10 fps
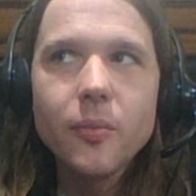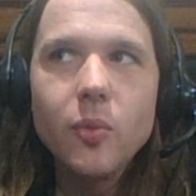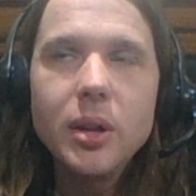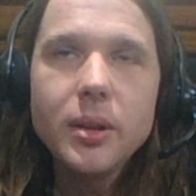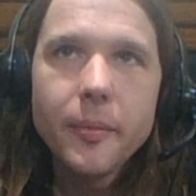
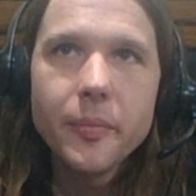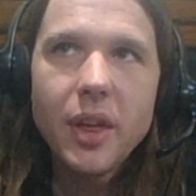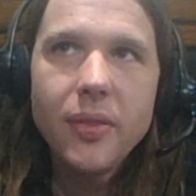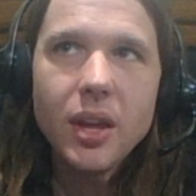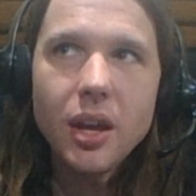well,
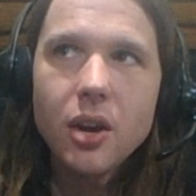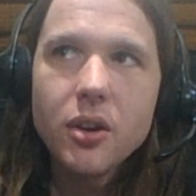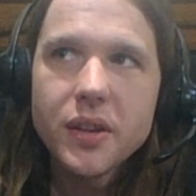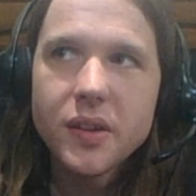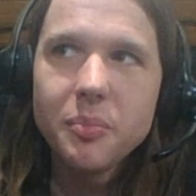I think I
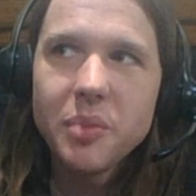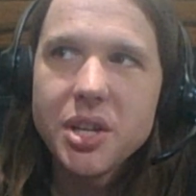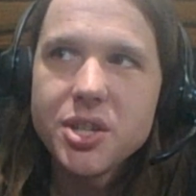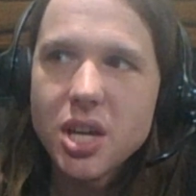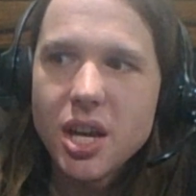already said
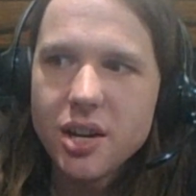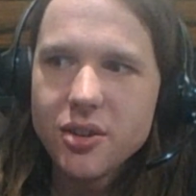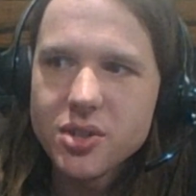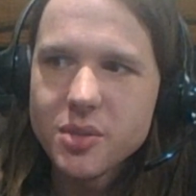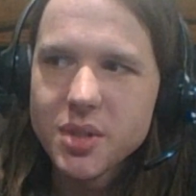PJ
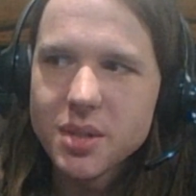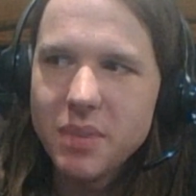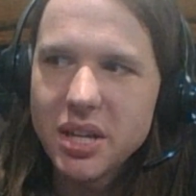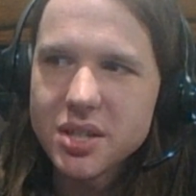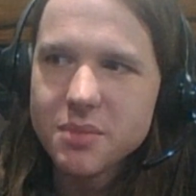Anderson was the
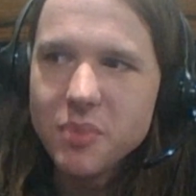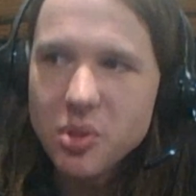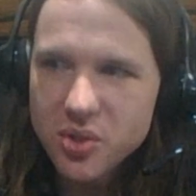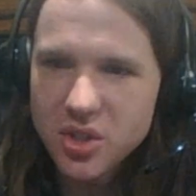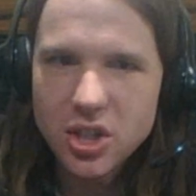best
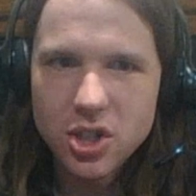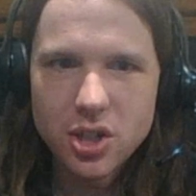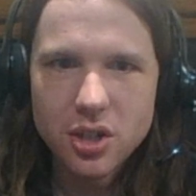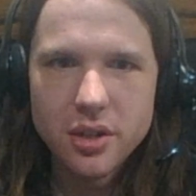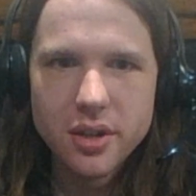
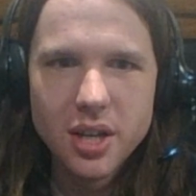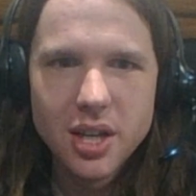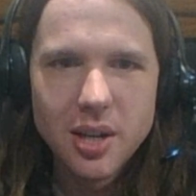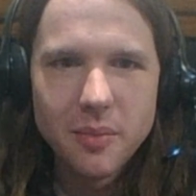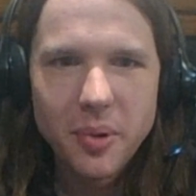musician,
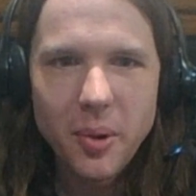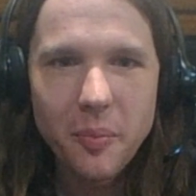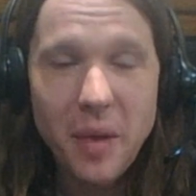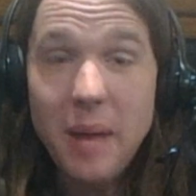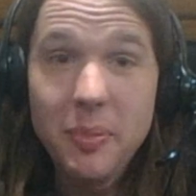but
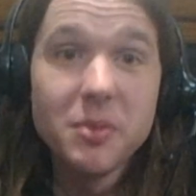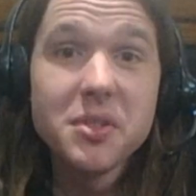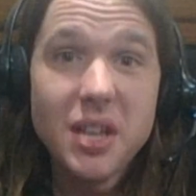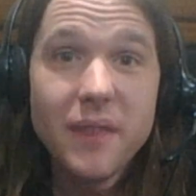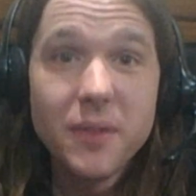Popple was
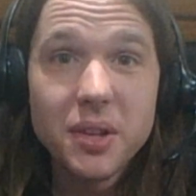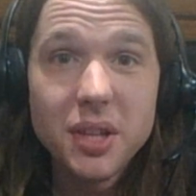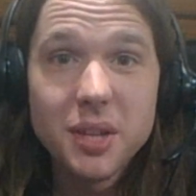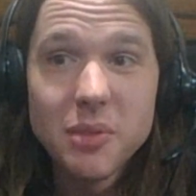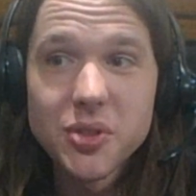definitely
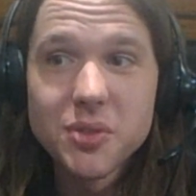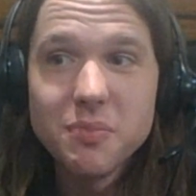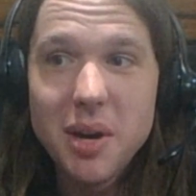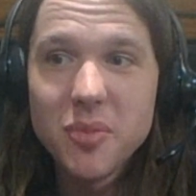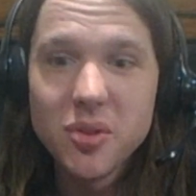the most
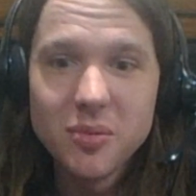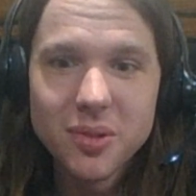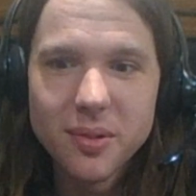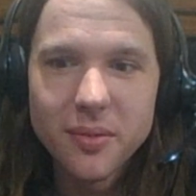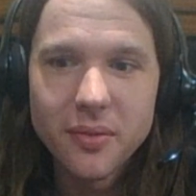
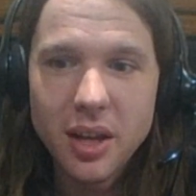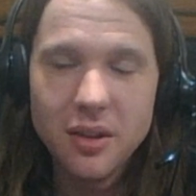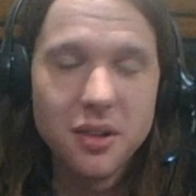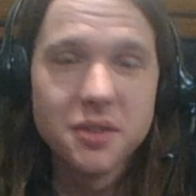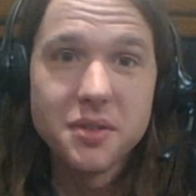memorable
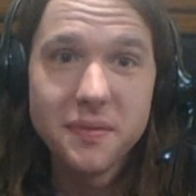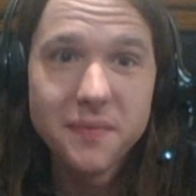and also the